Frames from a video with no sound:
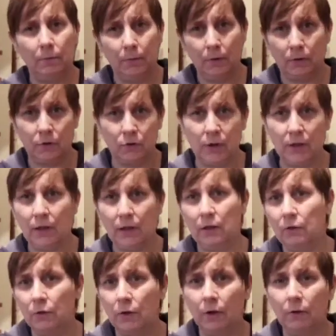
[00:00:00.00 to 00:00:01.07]
Australia, you'll
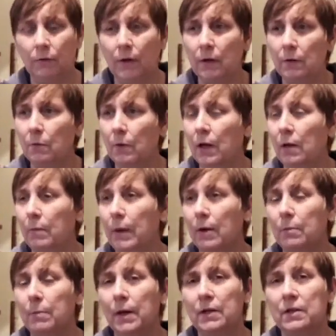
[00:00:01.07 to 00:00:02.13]
know very well
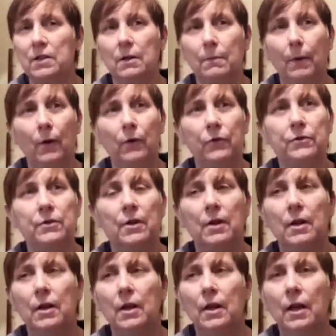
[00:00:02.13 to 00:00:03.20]
about Banksia pods.
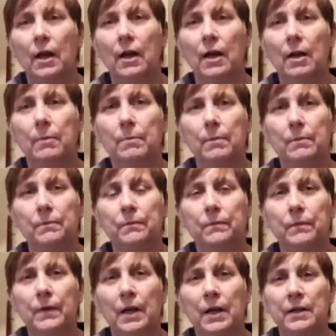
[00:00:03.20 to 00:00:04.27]

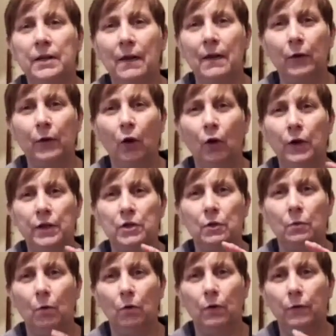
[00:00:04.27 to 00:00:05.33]
It never got
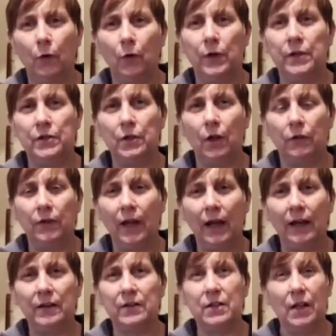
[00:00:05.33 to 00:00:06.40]
into all the voids on
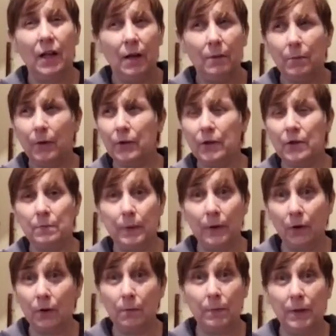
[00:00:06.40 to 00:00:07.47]
that. But there's
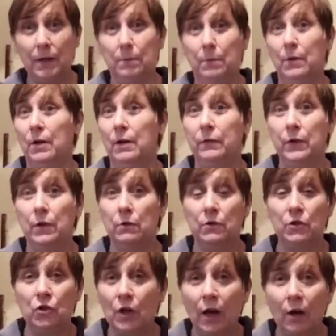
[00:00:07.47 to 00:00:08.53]
been other people that have
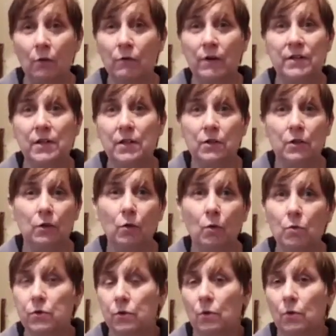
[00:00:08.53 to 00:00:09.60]
used gel resins and
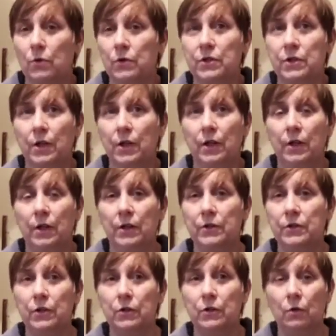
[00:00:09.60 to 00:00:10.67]
all sorts to
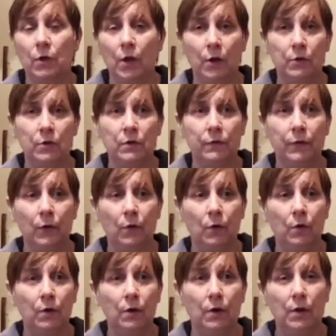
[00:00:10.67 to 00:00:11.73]
do those for.
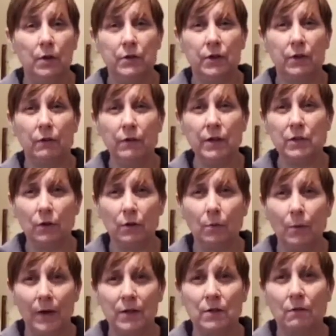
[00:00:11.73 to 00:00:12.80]
So there is other
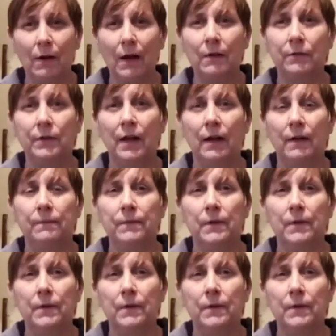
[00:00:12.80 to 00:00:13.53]
ways around that.